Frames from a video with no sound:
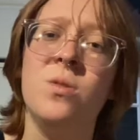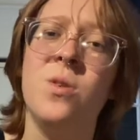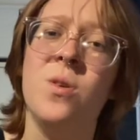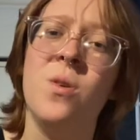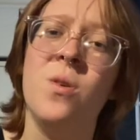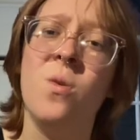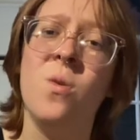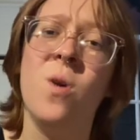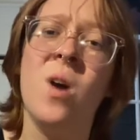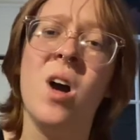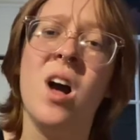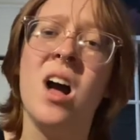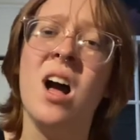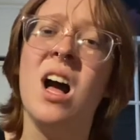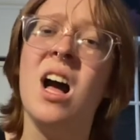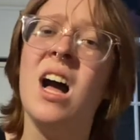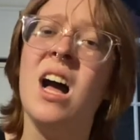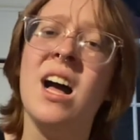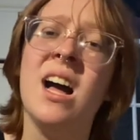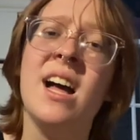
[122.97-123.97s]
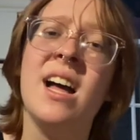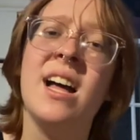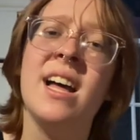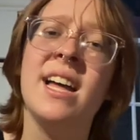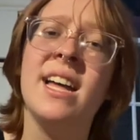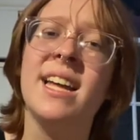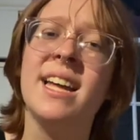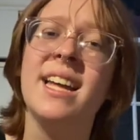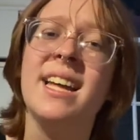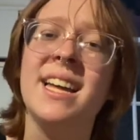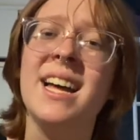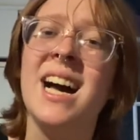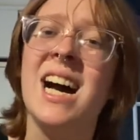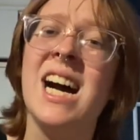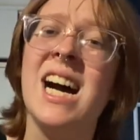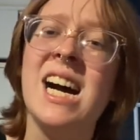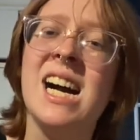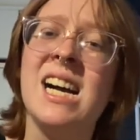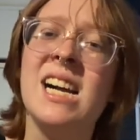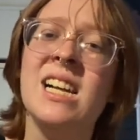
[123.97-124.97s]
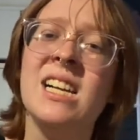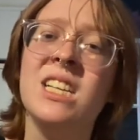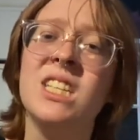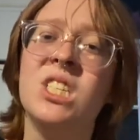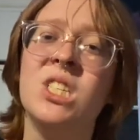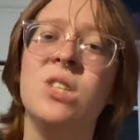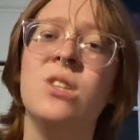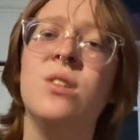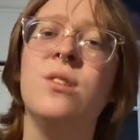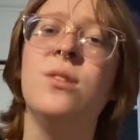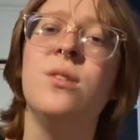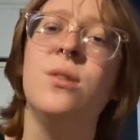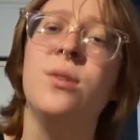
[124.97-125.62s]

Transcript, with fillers: know why I do